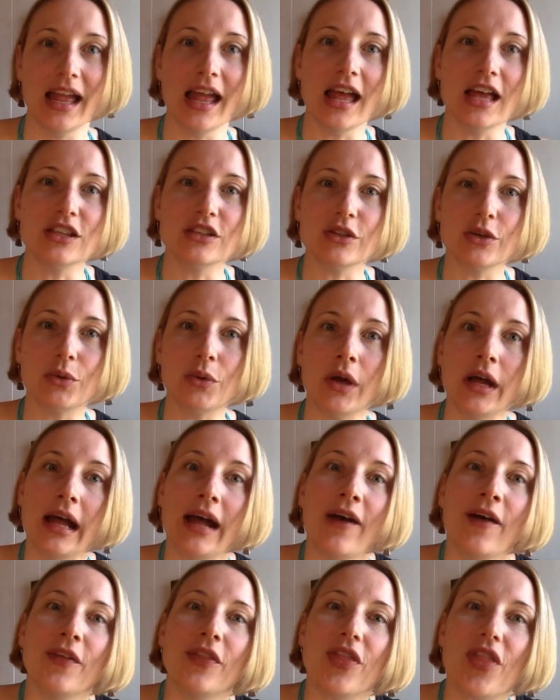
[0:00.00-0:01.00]
So
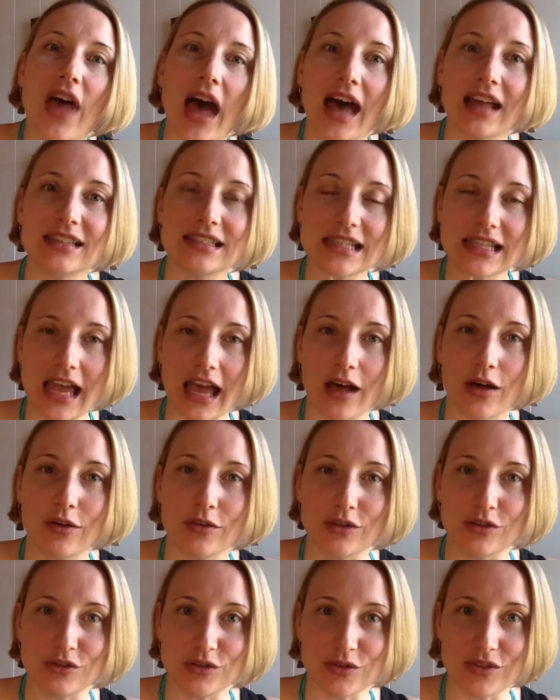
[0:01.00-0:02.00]
that's how
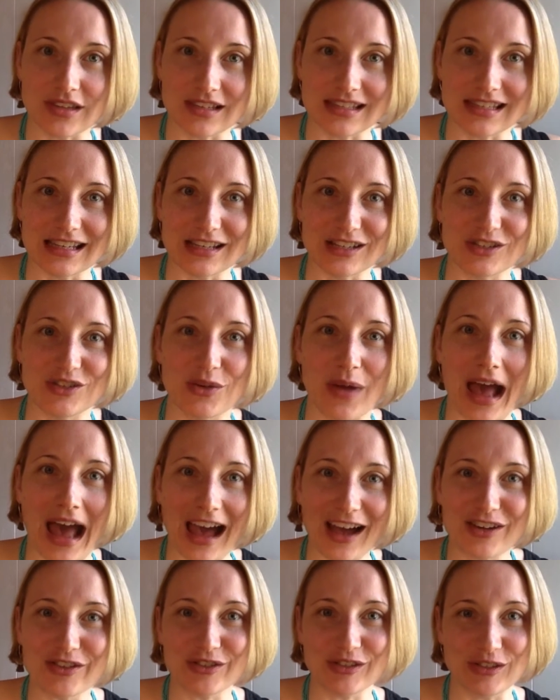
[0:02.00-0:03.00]
you do these things. You
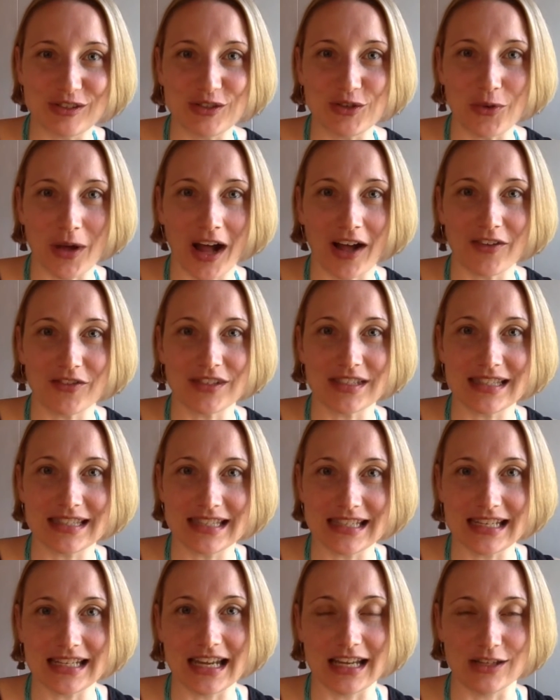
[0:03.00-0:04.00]
actually do have to
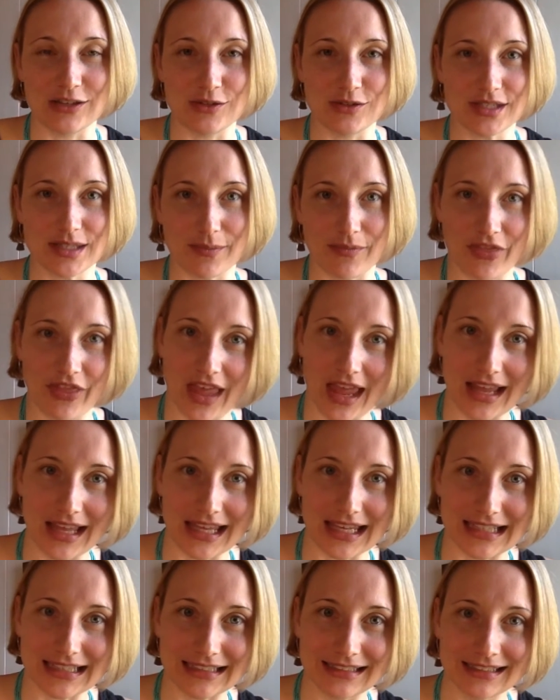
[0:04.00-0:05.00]
sit and do some
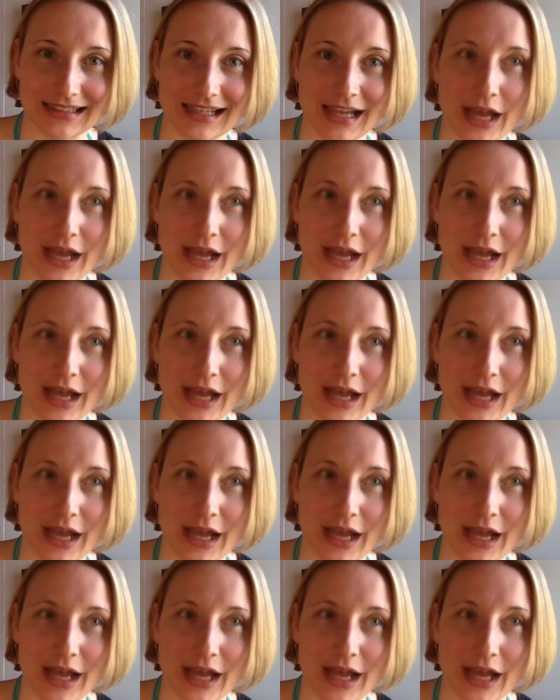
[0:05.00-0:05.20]
thinking,